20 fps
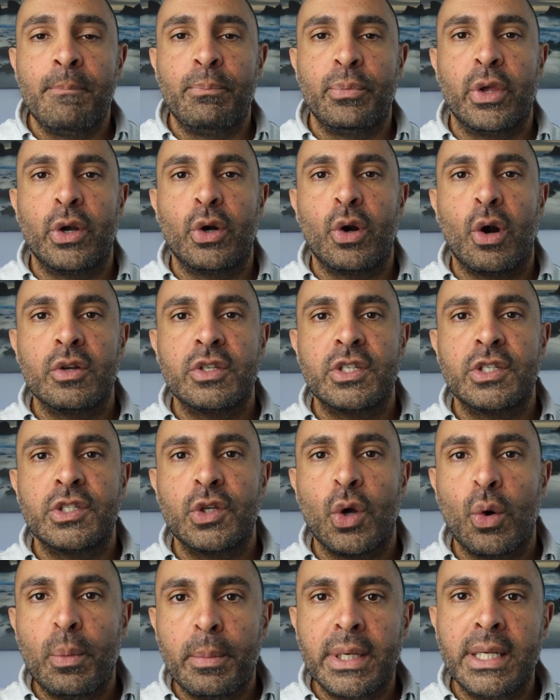There are
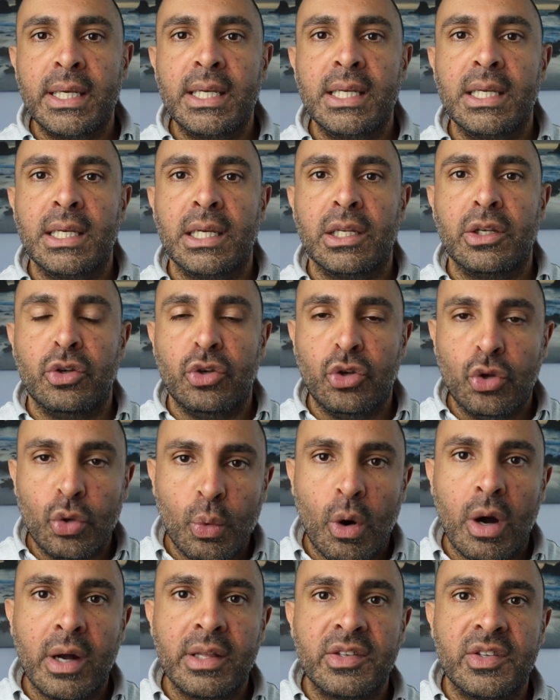so many
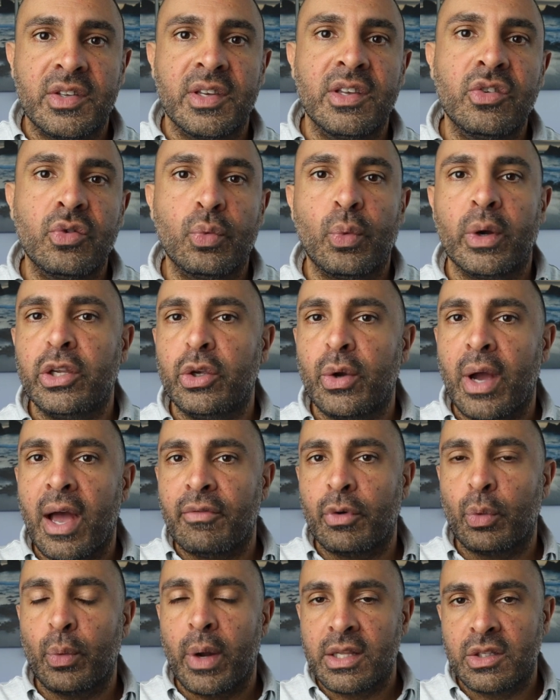nuances when you have
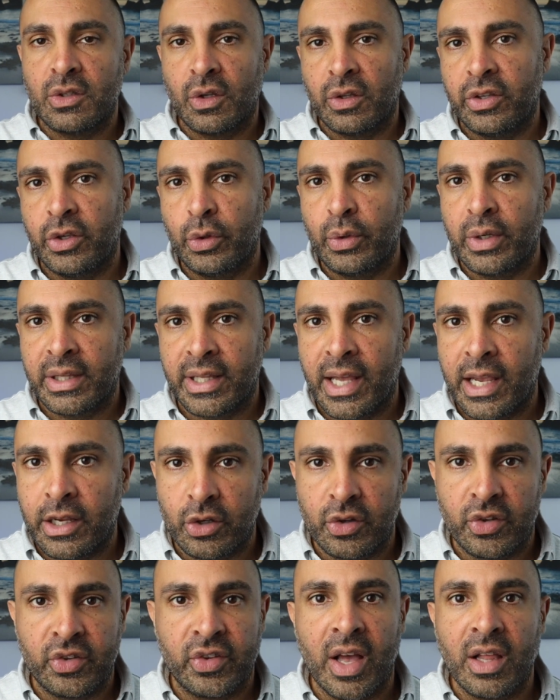a rental unit that
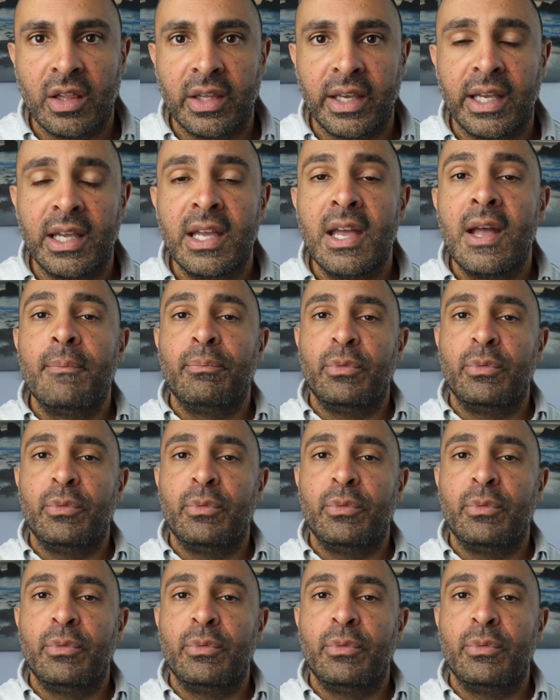you're selling.